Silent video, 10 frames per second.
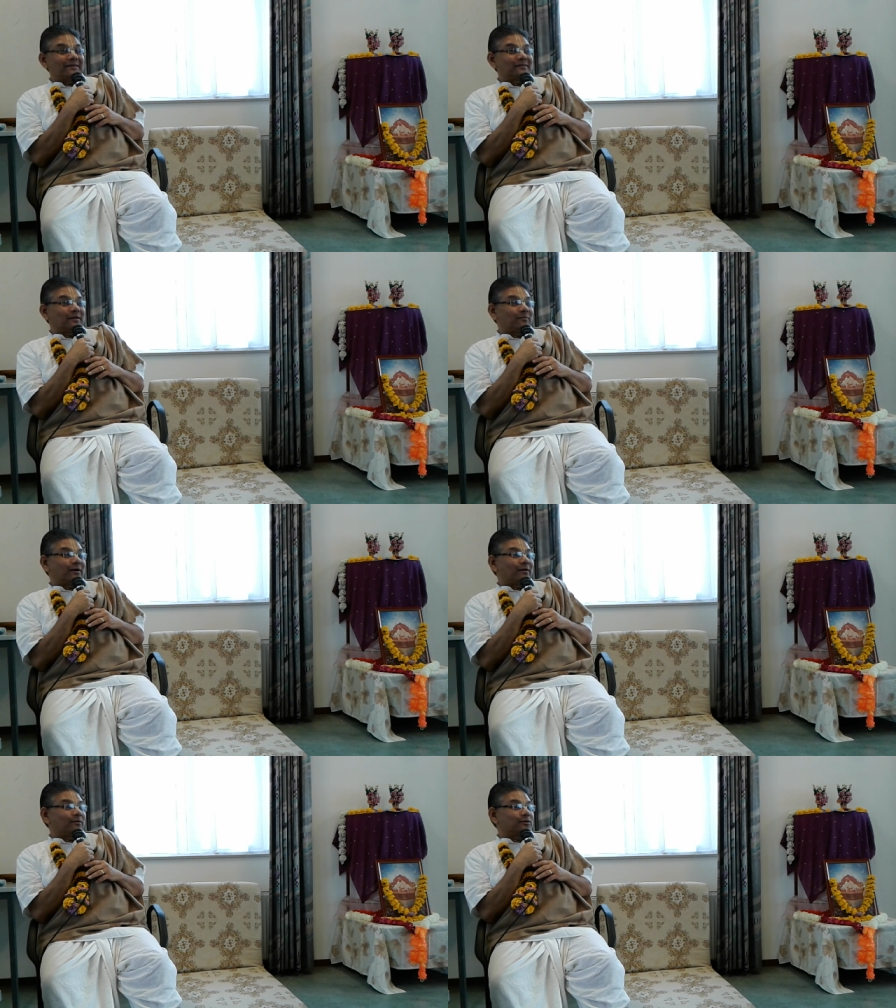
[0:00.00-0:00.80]

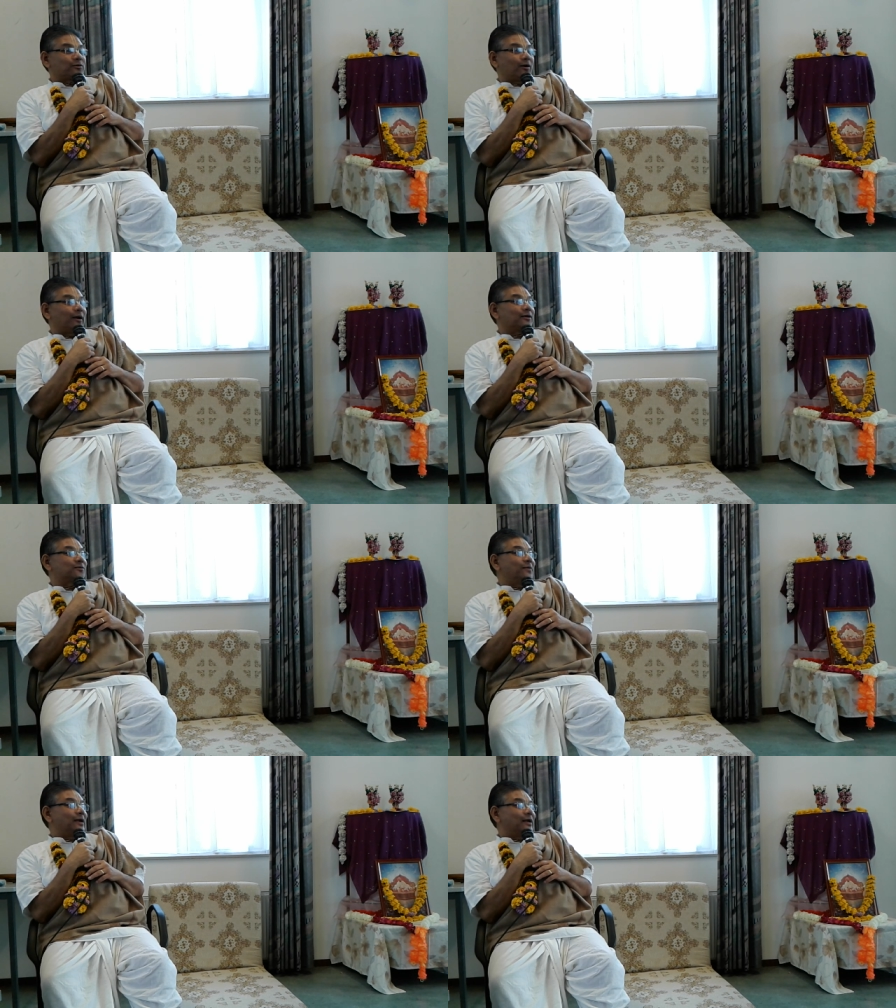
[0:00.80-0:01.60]
somebody was called
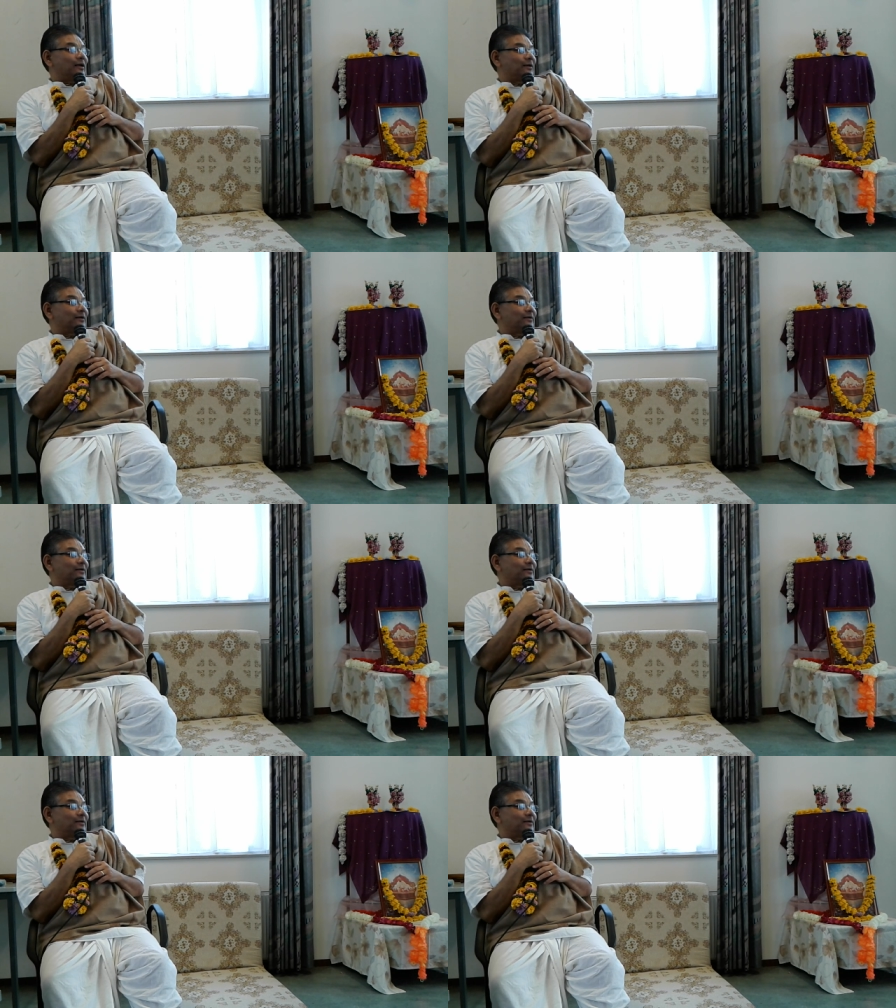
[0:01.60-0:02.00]
Lakshmi.